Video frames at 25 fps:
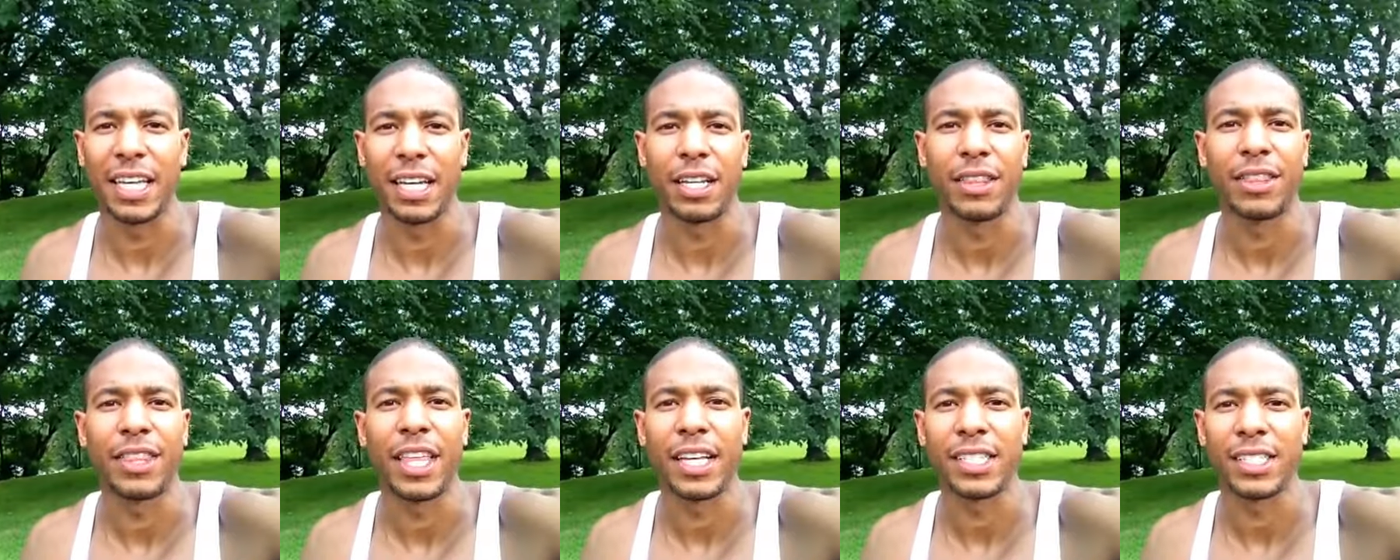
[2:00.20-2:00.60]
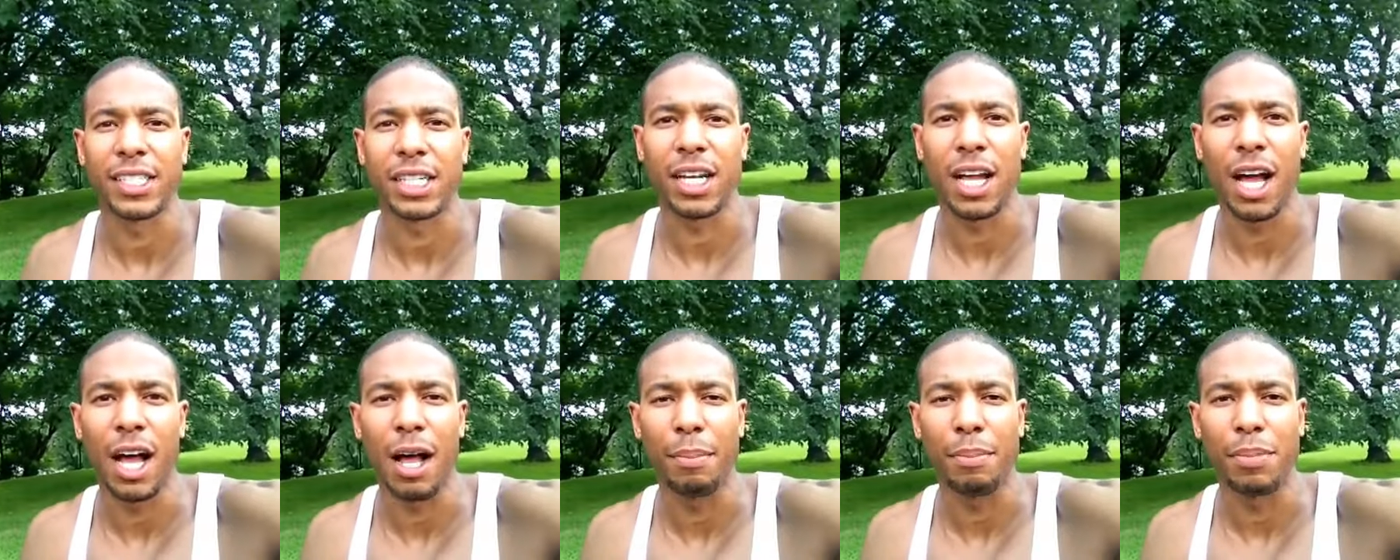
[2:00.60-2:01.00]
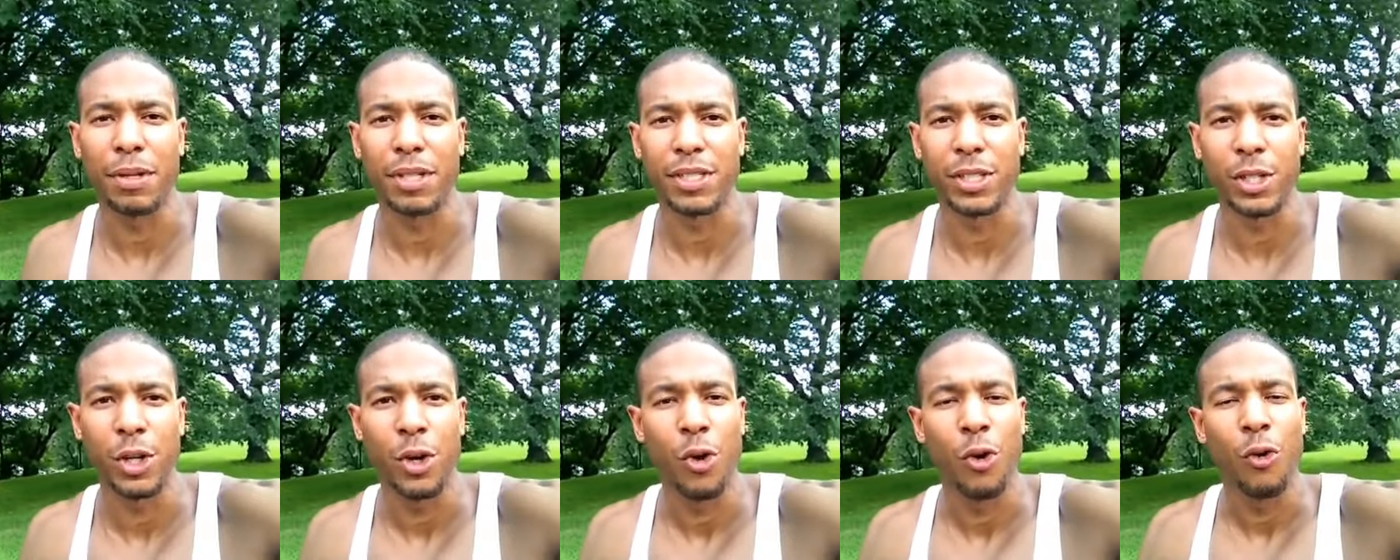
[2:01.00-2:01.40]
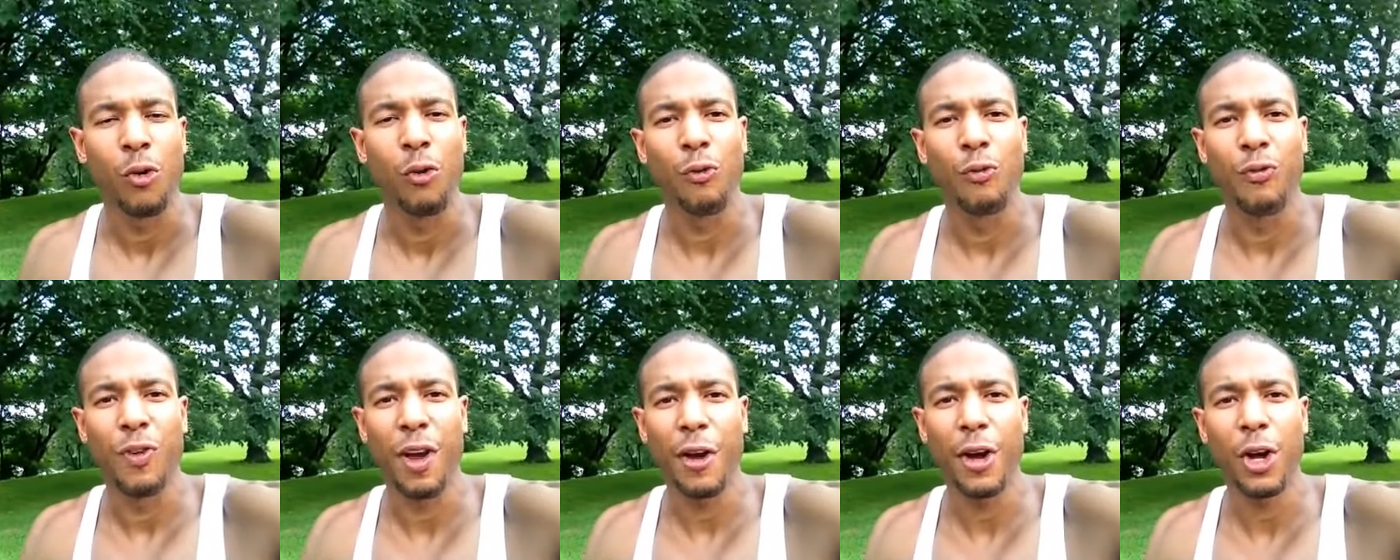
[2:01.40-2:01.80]
get things accomplished
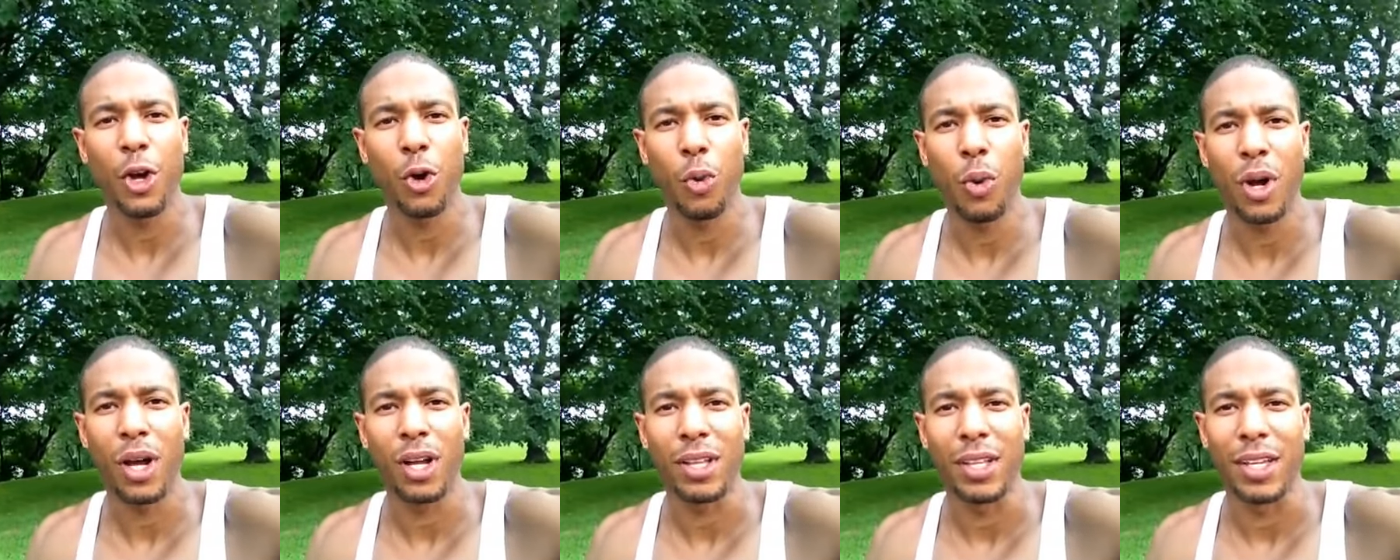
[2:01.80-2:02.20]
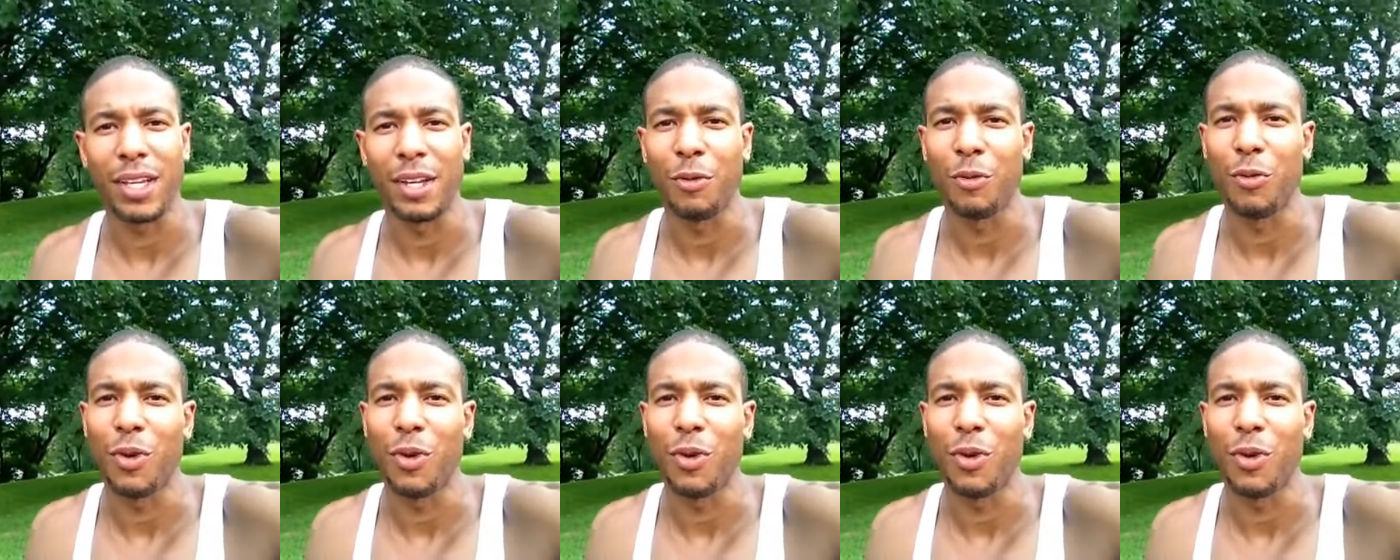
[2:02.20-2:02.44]
very quickly.